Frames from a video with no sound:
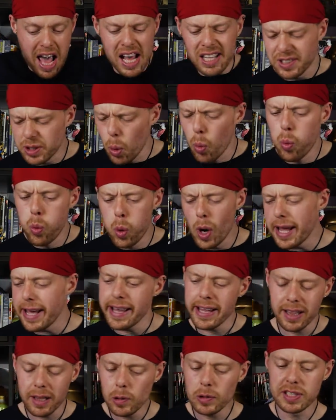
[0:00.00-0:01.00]
It's a
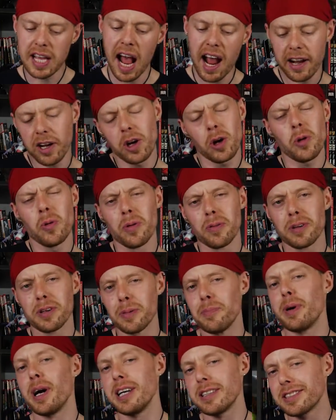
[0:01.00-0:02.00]
weird Lootaku
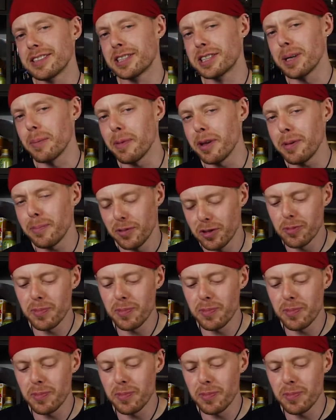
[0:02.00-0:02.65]
compared to some of them.